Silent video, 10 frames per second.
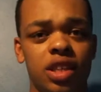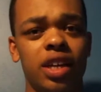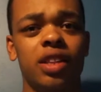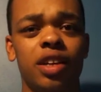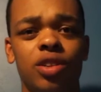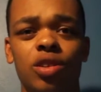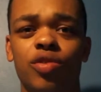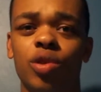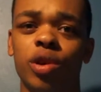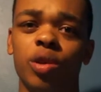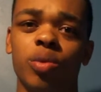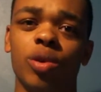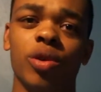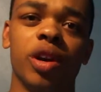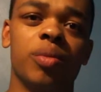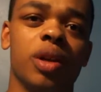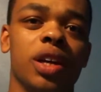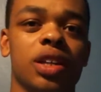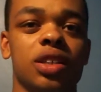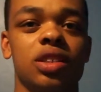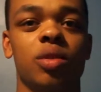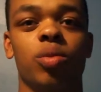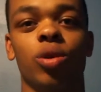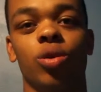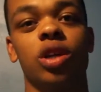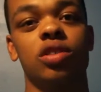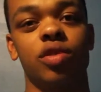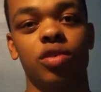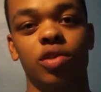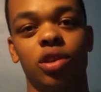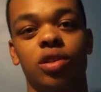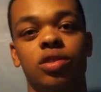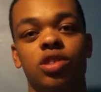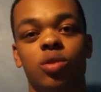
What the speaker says: Second thing to look for in your program is progressive overload.